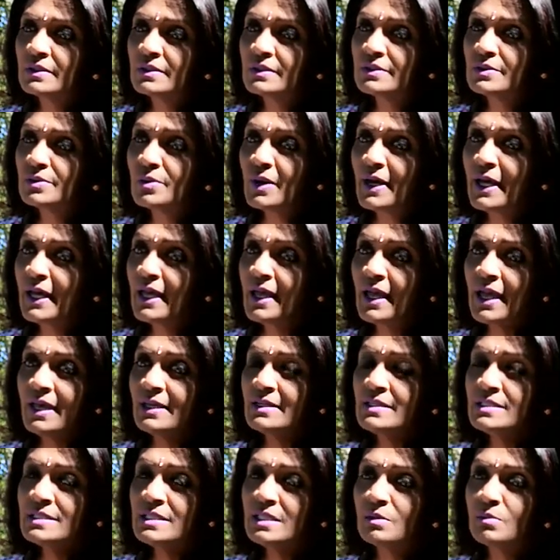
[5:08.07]
So I
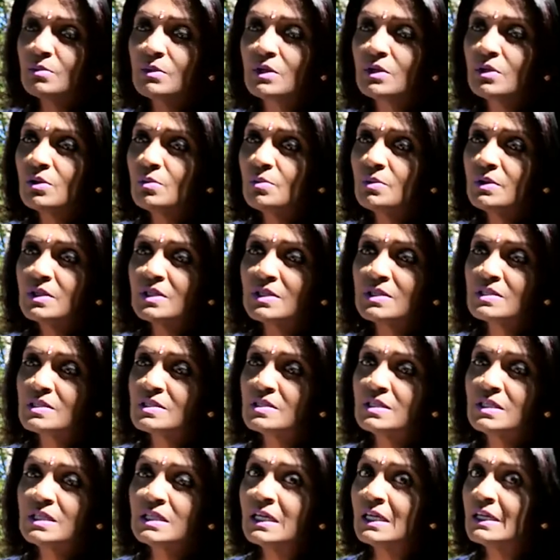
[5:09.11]
asked him, because
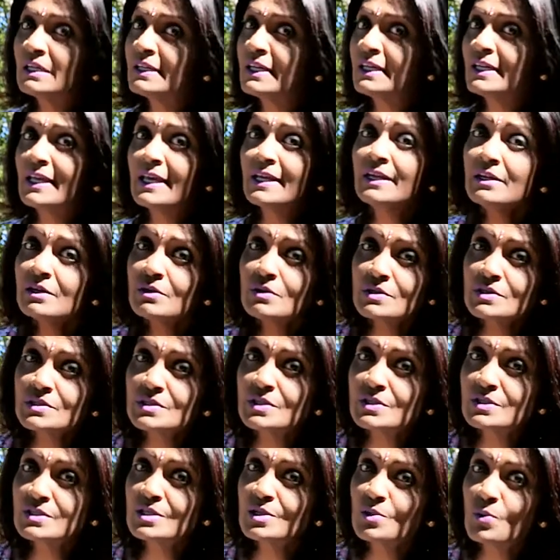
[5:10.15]
he can get any
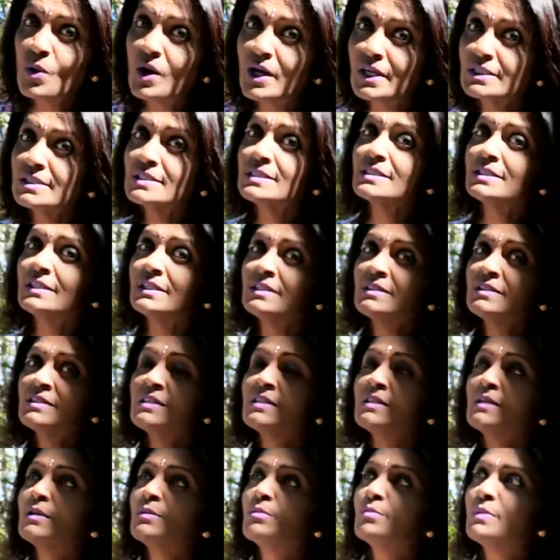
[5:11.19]
crystals he wants,
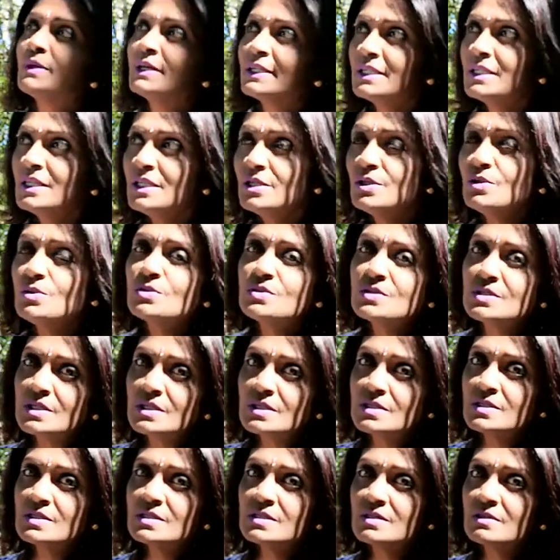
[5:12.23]
but he
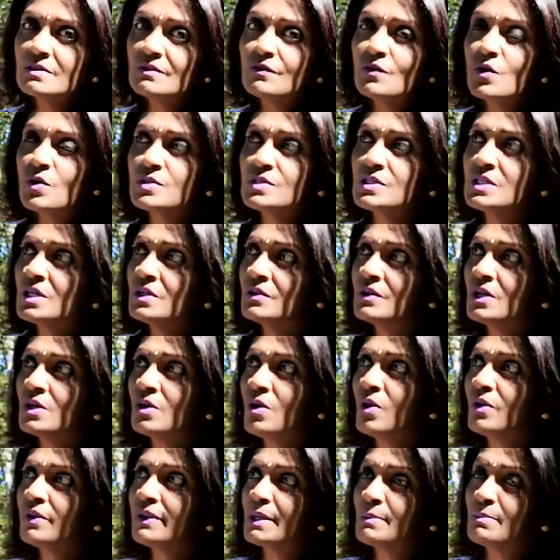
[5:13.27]
uses, of course, here they
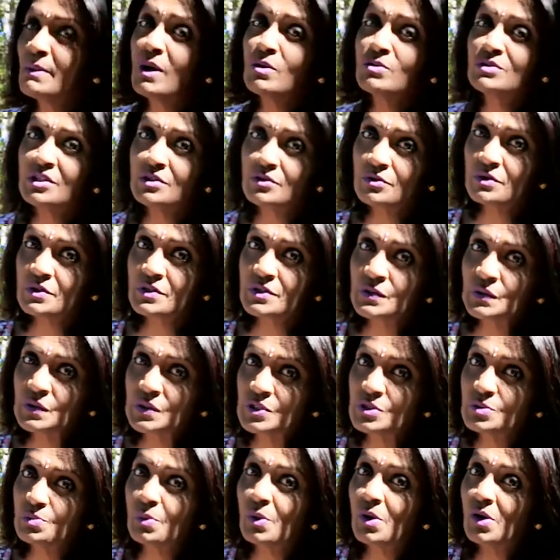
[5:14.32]
call that mountain
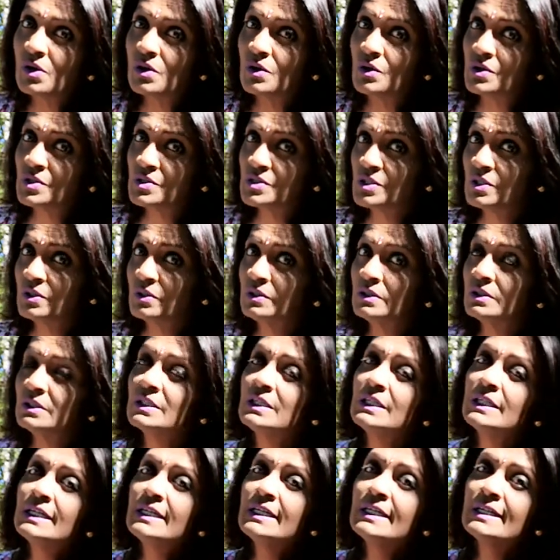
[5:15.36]
crystals, berg crystal
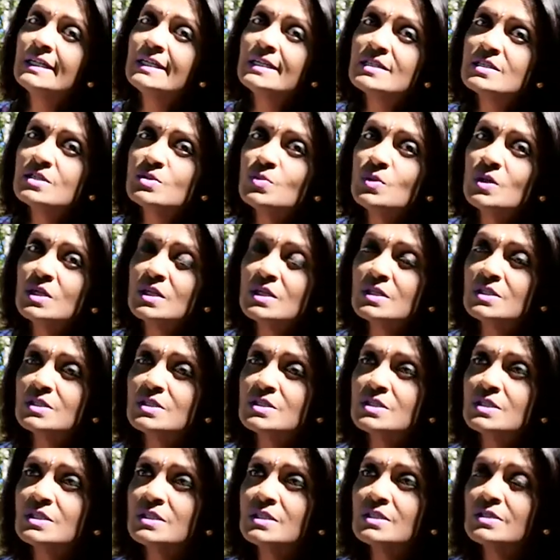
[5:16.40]
in
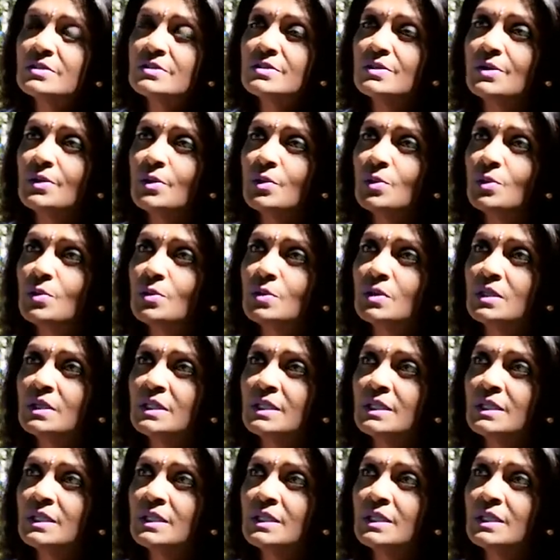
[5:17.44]
Swedish. So